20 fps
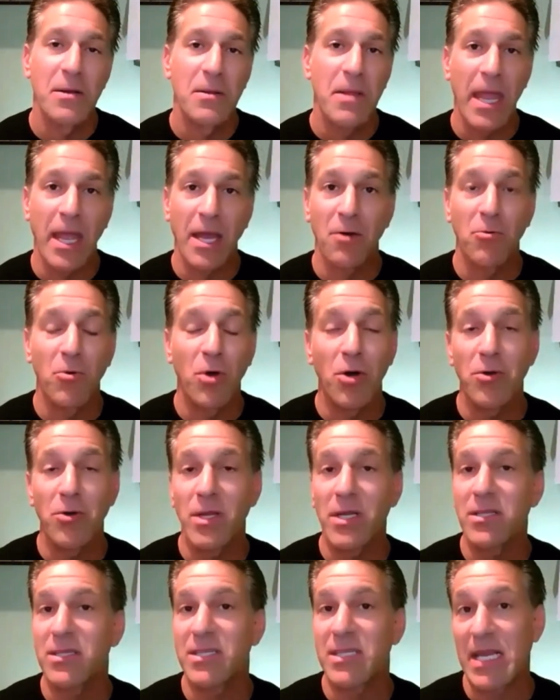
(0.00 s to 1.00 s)
and
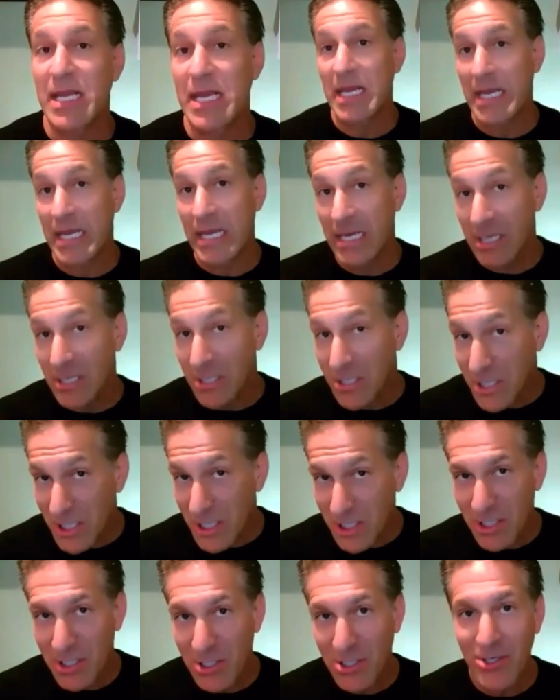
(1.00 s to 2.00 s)
rodents in
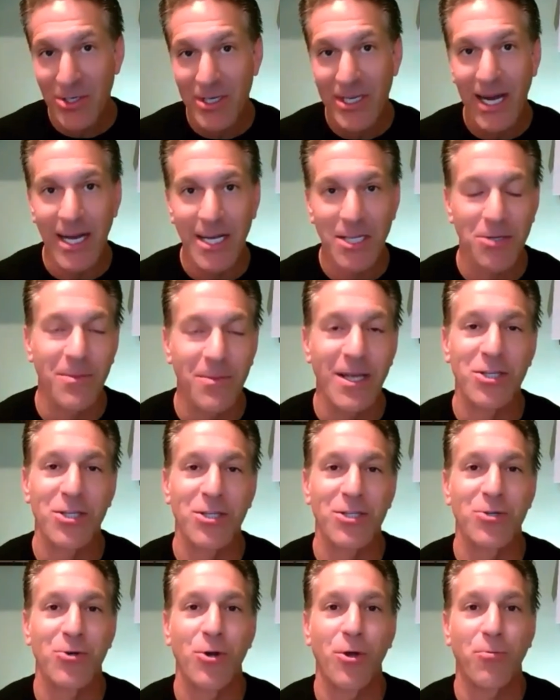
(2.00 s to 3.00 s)
addition to
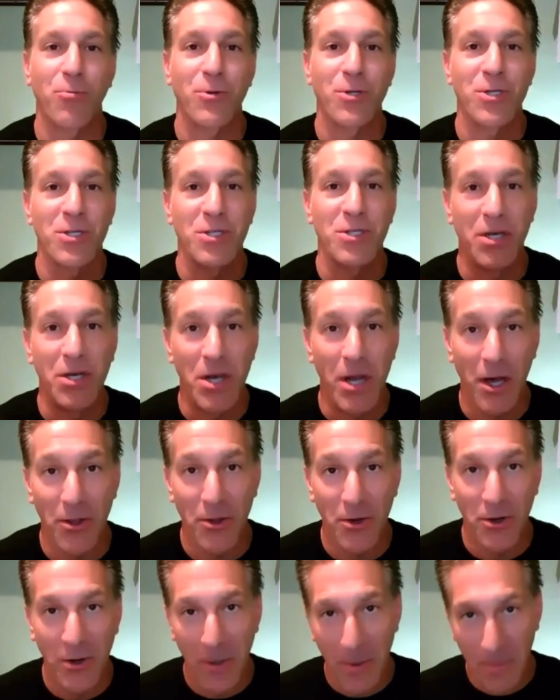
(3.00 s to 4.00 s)
diatomaceous earth, which is
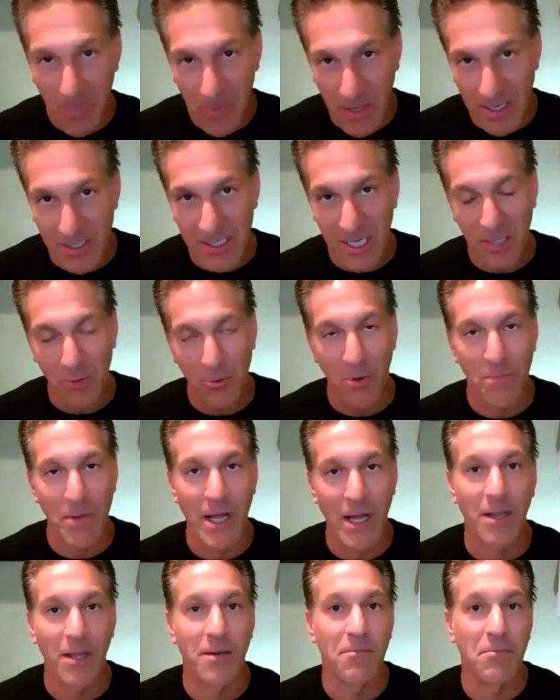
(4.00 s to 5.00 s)
another insect
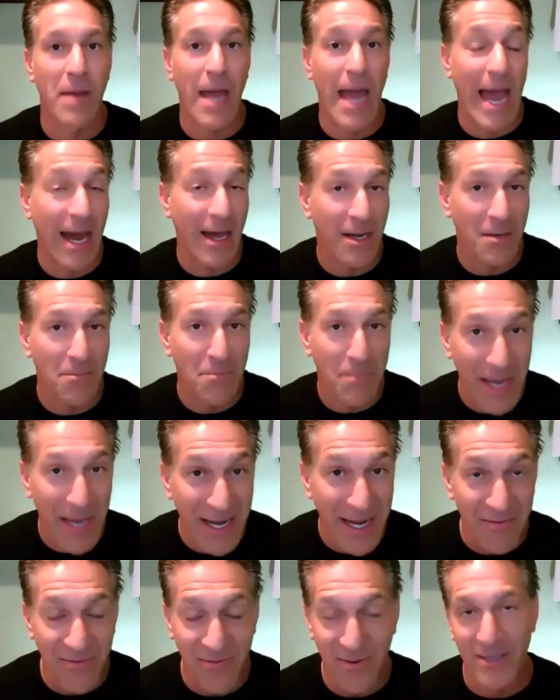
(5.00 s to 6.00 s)
repellent added
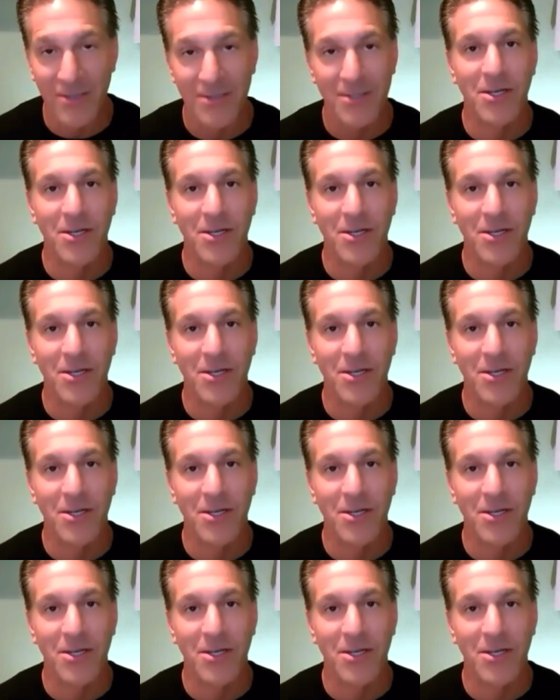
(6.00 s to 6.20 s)
benefit.